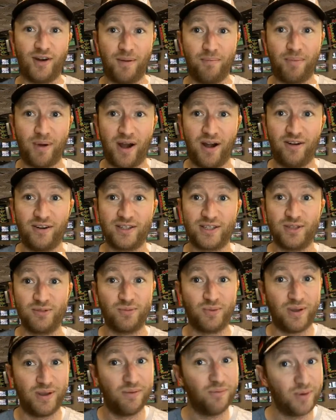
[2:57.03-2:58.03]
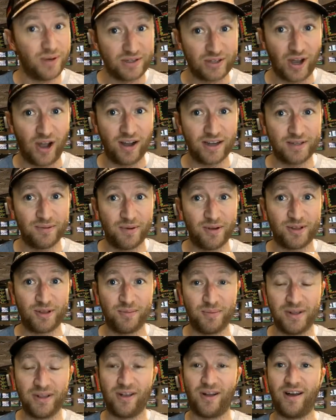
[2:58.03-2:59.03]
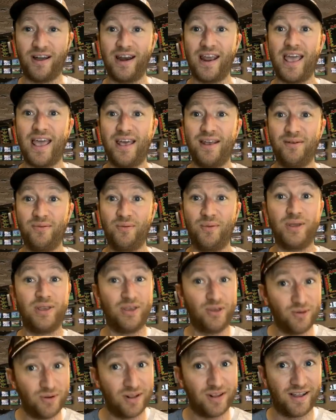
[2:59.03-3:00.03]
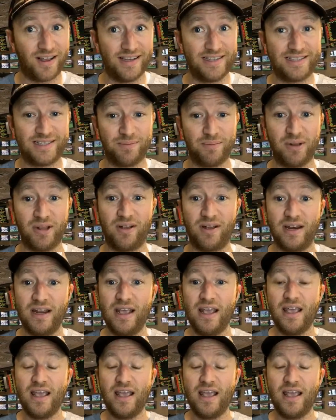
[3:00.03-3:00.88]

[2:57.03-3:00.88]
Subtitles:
umpires because we talked about them a lot and we utilized them a lot.